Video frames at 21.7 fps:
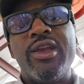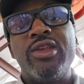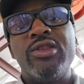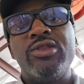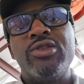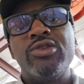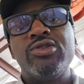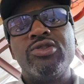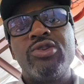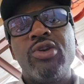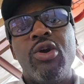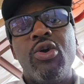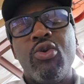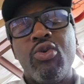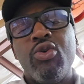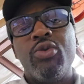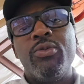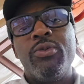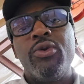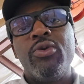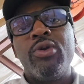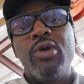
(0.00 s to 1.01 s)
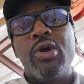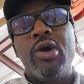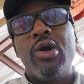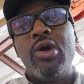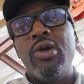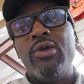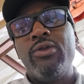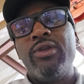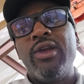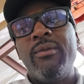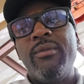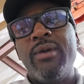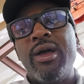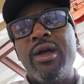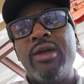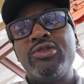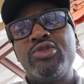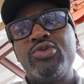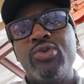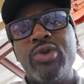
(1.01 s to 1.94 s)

I get this horrible call that my